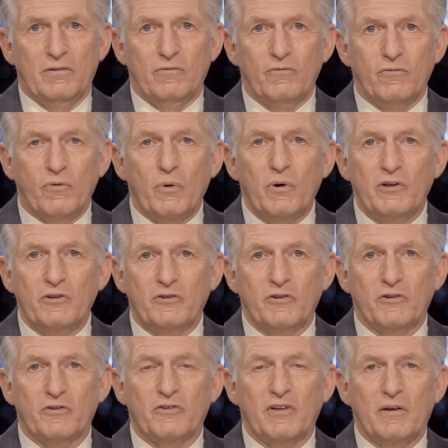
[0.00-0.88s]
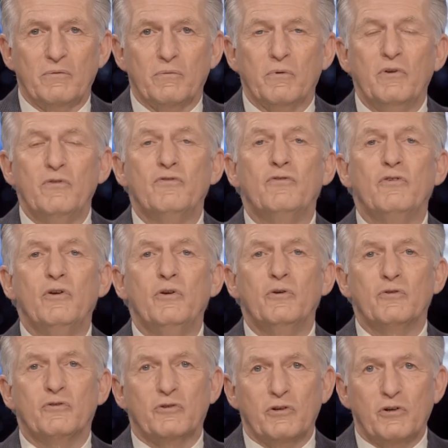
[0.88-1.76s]
voices that
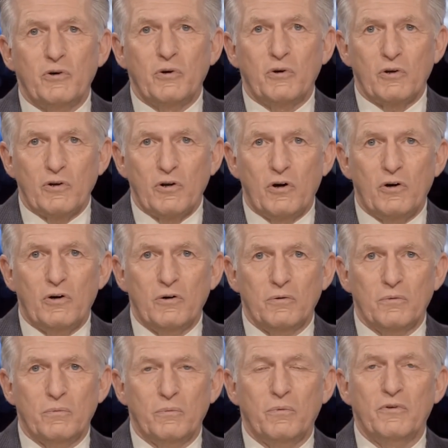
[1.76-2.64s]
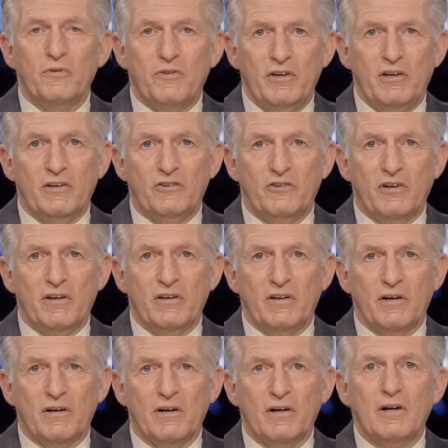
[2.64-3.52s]
refuse to go along with the
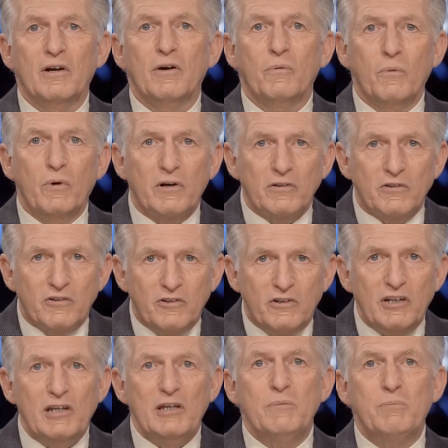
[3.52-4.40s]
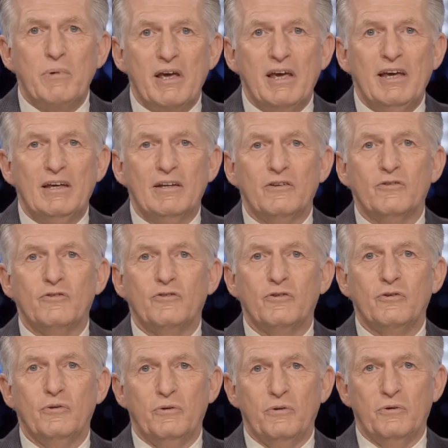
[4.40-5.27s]
agenda. We're deep
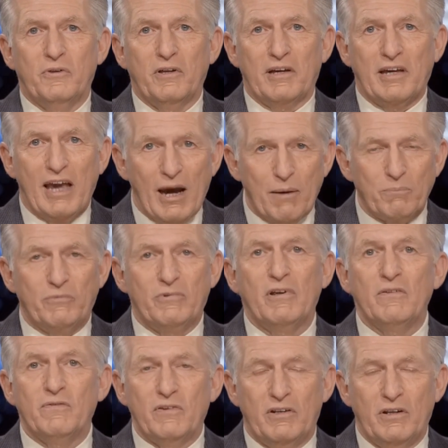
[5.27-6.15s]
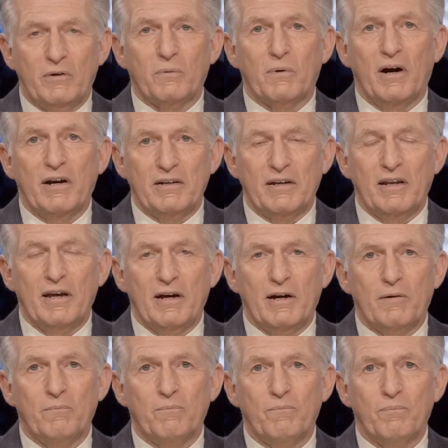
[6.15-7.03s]
into the captivity right
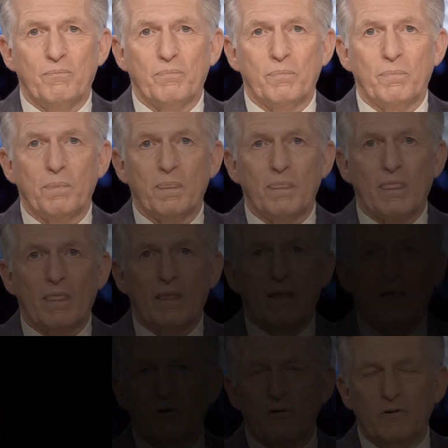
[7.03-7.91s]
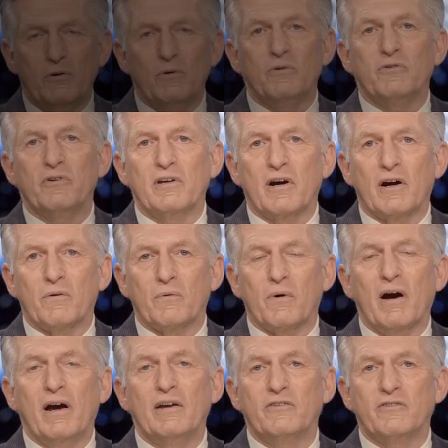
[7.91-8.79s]
now. We're losing our
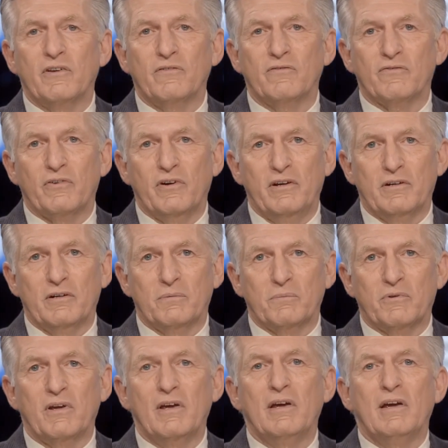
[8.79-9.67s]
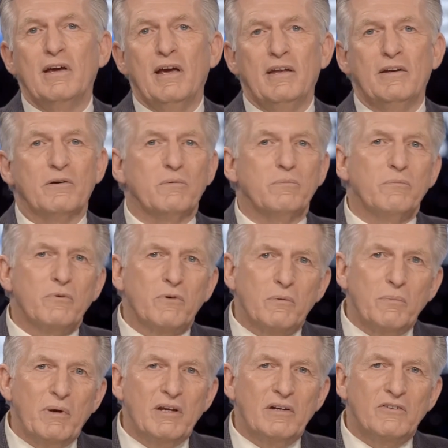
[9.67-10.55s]
rights and freedoms, and
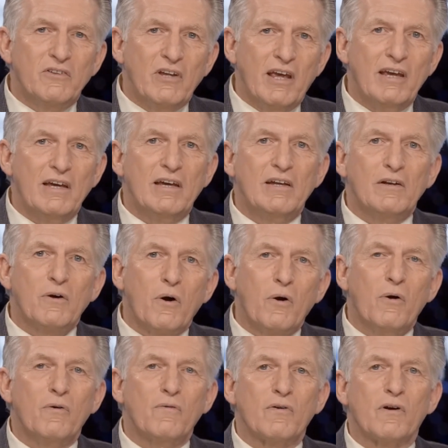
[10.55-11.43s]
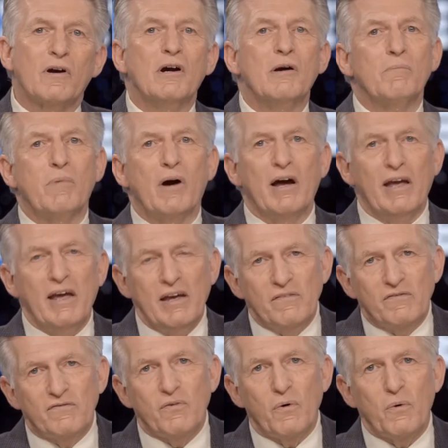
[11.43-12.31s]
we're being taken over by
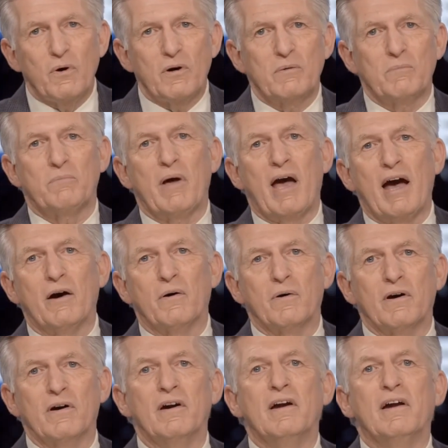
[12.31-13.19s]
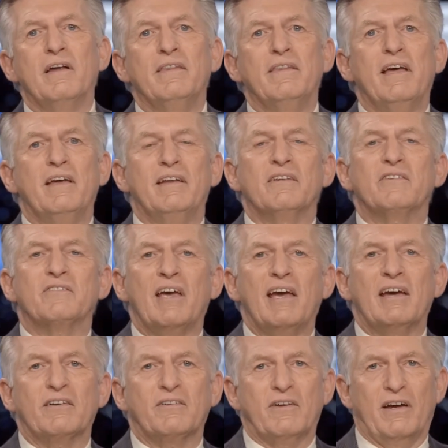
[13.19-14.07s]
a foreign power that is
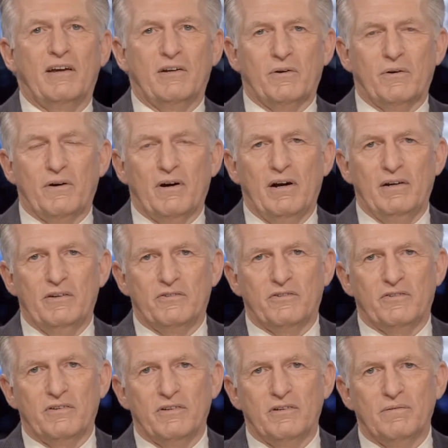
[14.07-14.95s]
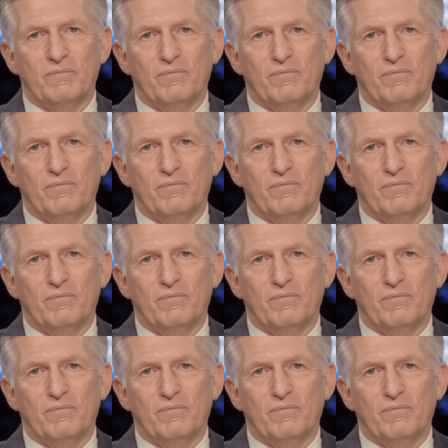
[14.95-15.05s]
anti-Christ.